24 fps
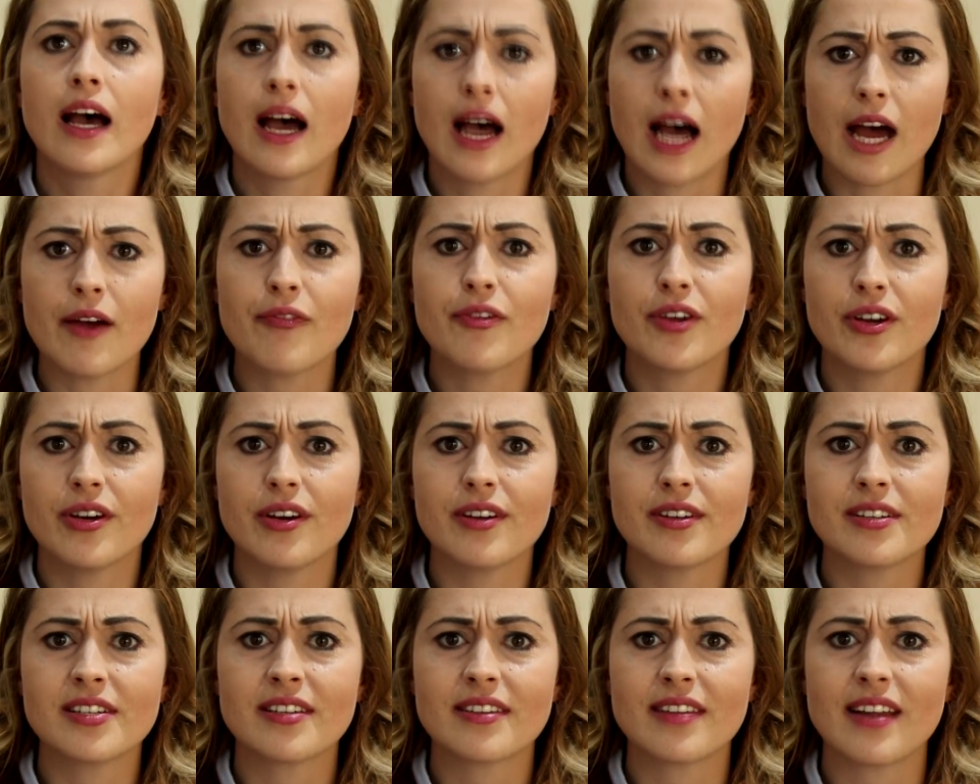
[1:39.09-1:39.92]
I've
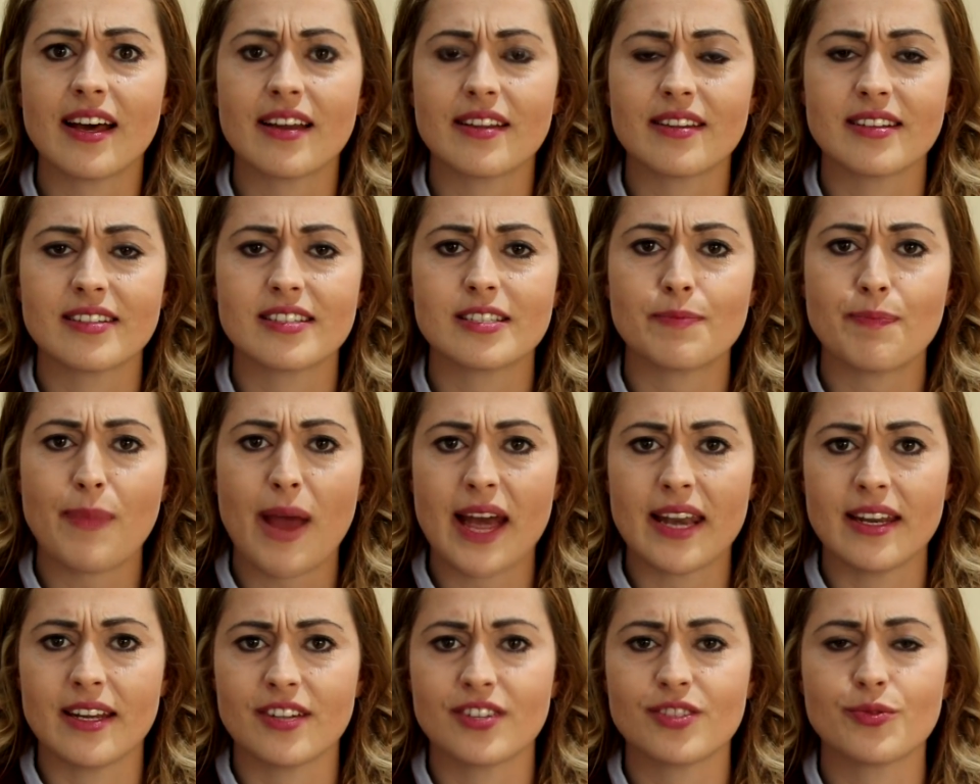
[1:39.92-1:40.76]
heard that the
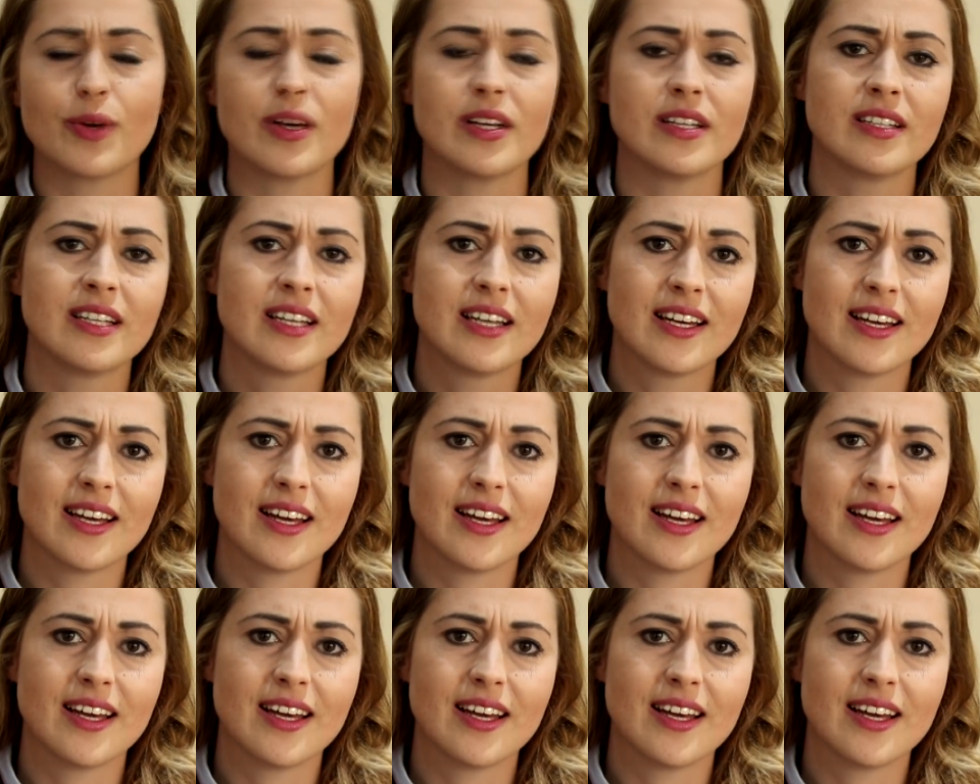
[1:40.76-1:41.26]
Spanish, well,